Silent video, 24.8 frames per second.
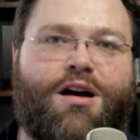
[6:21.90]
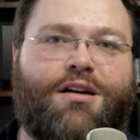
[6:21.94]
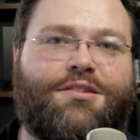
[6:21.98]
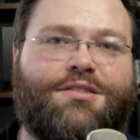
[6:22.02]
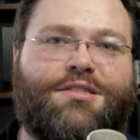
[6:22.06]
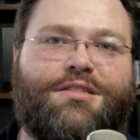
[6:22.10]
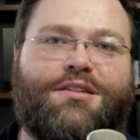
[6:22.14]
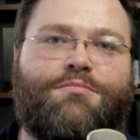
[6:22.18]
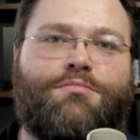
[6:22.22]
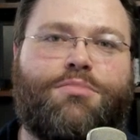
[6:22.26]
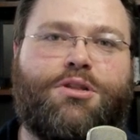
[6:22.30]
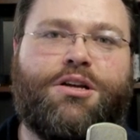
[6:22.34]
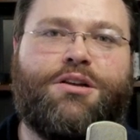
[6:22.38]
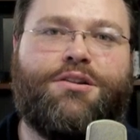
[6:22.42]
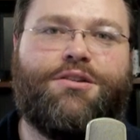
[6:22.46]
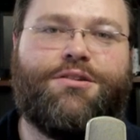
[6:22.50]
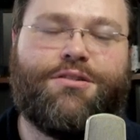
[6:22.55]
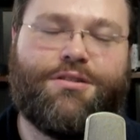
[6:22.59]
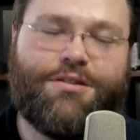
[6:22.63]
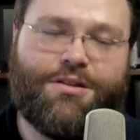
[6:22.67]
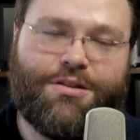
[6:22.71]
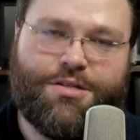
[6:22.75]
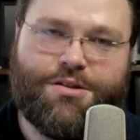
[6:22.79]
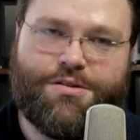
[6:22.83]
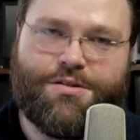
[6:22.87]
rocks in a
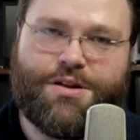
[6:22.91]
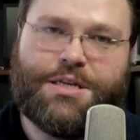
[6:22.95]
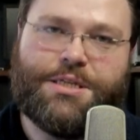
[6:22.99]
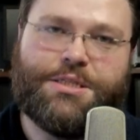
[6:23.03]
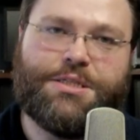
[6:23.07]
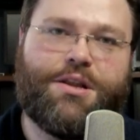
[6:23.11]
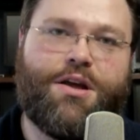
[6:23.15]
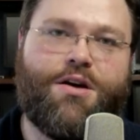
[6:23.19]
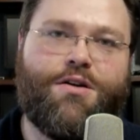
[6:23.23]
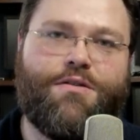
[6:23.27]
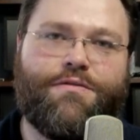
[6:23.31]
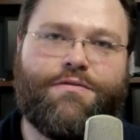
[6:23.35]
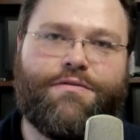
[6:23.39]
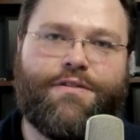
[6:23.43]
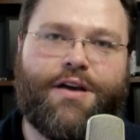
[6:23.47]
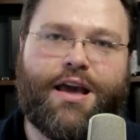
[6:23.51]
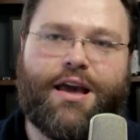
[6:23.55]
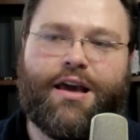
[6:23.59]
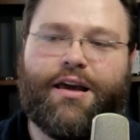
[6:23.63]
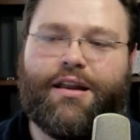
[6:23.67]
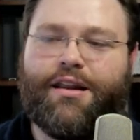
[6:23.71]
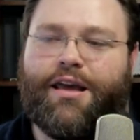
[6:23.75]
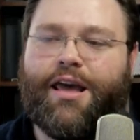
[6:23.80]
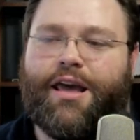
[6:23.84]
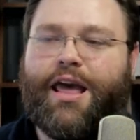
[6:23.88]
blender. There is no
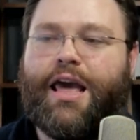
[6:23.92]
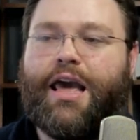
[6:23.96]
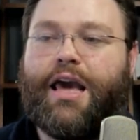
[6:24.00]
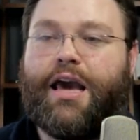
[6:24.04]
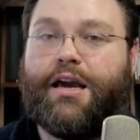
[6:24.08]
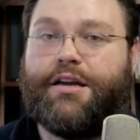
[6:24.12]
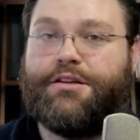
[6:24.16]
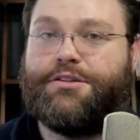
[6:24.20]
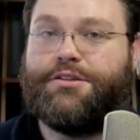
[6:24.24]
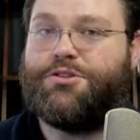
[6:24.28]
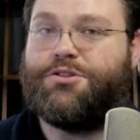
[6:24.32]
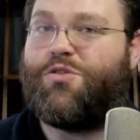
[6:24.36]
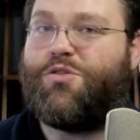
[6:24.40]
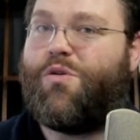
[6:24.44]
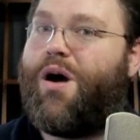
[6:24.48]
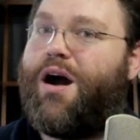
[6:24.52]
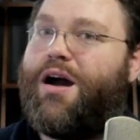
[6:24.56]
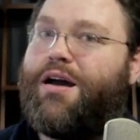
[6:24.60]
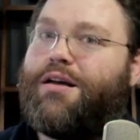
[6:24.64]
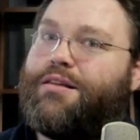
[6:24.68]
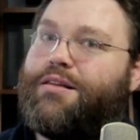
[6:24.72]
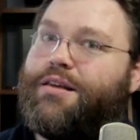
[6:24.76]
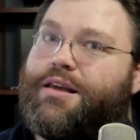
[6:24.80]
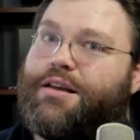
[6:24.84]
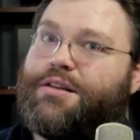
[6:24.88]
fan. It just
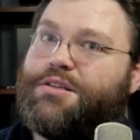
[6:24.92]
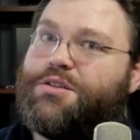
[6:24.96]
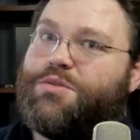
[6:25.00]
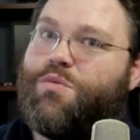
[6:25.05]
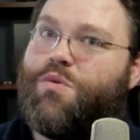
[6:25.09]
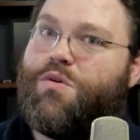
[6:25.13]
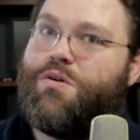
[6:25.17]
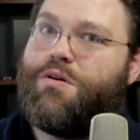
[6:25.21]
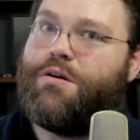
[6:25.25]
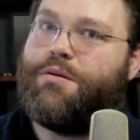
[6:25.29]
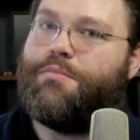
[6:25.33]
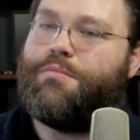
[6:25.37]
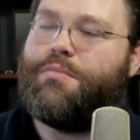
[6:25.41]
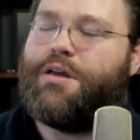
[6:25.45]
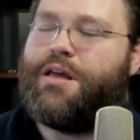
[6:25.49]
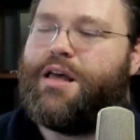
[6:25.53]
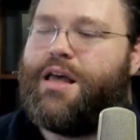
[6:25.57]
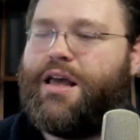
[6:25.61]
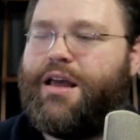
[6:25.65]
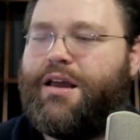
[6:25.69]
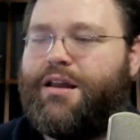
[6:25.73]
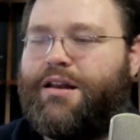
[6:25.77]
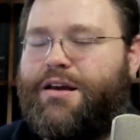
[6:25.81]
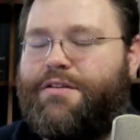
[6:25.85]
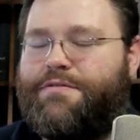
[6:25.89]
quietly gets warm.
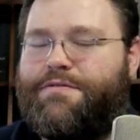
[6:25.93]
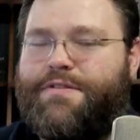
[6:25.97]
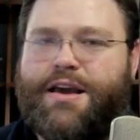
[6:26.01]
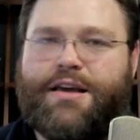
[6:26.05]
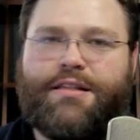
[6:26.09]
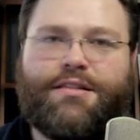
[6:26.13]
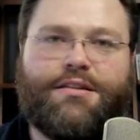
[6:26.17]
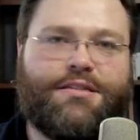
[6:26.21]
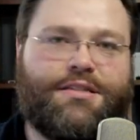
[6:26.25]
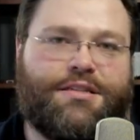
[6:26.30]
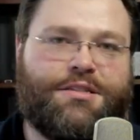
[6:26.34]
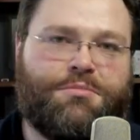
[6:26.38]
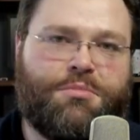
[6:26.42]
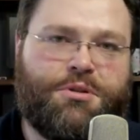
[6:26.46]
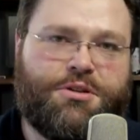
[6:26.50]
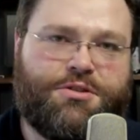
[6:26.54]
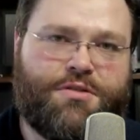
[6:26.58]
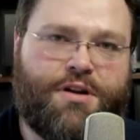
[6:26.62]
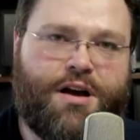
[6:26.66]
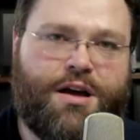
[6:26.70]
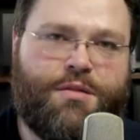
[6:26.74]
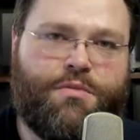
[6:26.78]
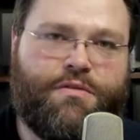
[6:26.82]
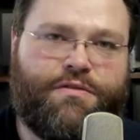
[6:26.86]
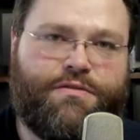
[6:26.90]
Now, fanless has been
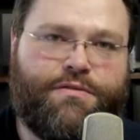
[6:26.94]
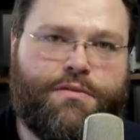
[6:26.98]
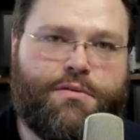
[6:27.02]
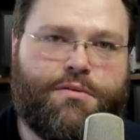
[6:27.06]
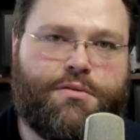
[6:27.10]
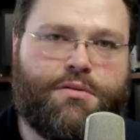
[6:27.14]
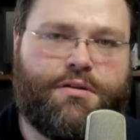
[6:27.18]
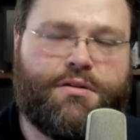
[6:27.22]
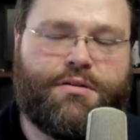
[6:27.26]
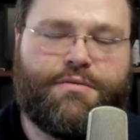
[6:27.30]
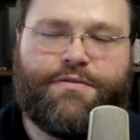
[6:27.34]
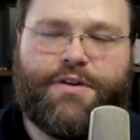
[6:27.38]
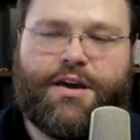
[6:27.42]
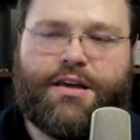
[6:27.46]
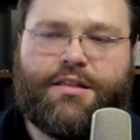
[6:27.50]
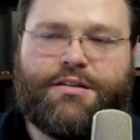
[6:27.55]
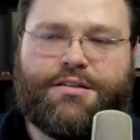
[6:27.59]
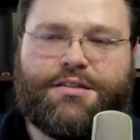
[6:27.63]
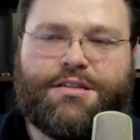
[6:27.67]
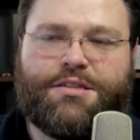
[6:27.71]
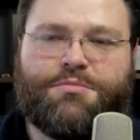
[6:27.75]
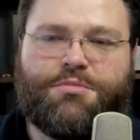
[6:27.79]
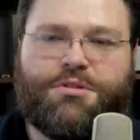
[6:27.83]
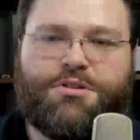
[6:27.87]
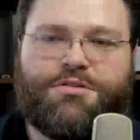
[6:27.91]
tried before.
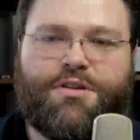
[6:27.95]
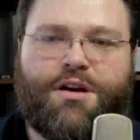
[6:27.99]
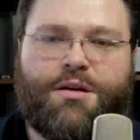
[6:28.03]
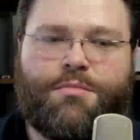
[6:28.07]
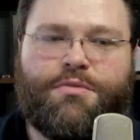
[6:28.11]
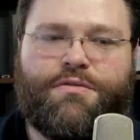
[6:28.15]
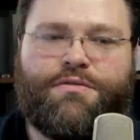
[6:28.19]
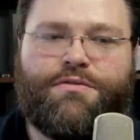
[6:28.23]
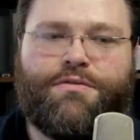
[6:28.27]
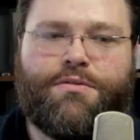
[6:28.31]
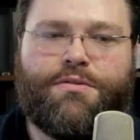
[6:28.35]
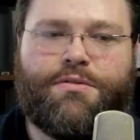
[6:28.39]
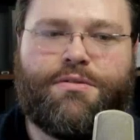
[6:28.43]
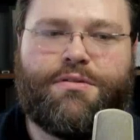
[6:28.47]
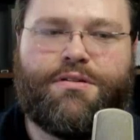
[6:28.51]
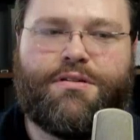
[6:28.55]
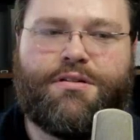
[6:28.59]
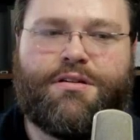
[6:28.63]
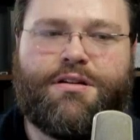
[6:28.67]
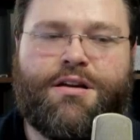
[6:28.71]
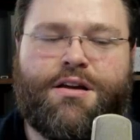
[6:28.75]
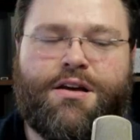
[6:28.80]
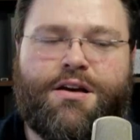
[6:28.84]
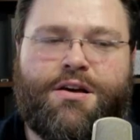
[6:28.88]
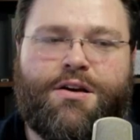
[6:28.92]
Fanless has been tried
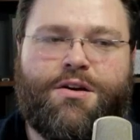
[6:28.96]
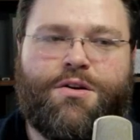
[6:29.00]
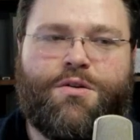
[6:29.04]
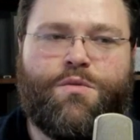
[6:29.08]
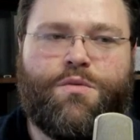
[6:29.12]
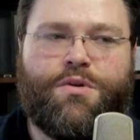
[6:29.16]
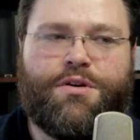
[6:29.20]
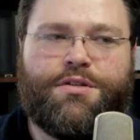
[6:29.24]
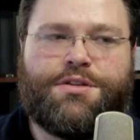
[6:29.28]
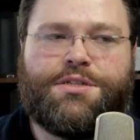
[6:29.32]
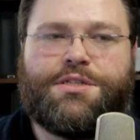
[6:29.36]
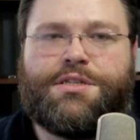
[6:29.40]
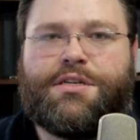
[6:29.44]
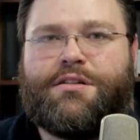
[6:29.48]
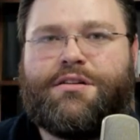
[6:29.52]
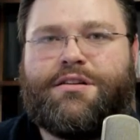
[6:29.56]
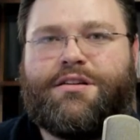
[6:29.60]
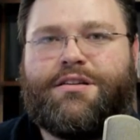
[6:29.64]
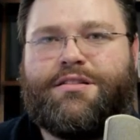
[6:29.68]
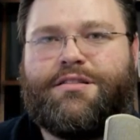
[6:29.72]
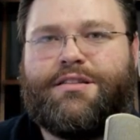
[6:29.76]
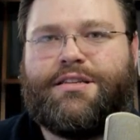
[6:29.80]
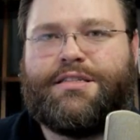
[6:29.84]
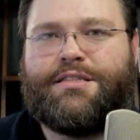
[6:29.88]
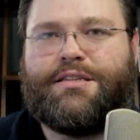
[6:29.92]
before with
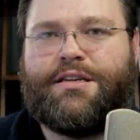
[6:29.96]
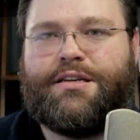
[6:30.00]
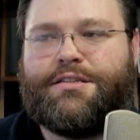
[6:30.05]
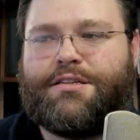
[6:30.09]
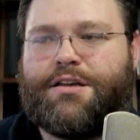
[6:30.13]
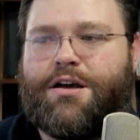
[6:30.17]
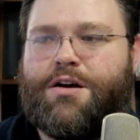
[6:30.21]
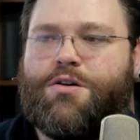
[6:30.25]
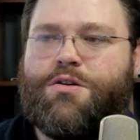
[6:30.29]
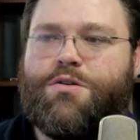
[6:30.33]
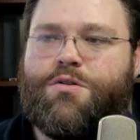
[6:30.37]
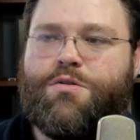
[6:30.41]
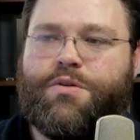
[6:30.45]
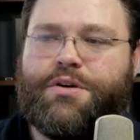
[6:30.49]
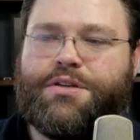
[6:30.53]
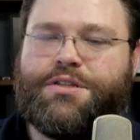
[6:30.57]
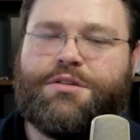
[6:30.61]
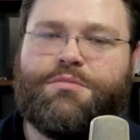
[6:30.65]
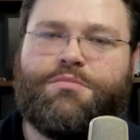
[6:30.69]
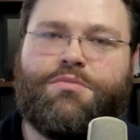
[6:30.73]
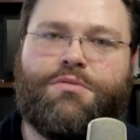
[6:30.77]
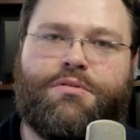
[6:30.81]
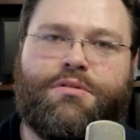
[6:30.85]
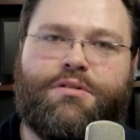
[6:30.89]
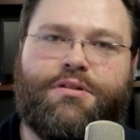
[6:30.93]
silicon that says, oh, we
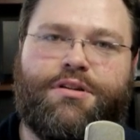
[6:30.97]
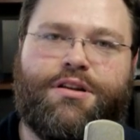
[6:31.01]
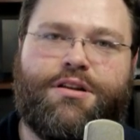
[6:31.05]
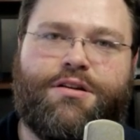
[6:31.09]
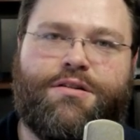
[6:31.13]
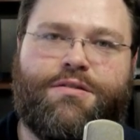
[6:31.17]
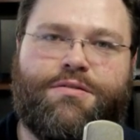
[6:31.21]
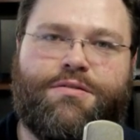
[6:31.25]
support, you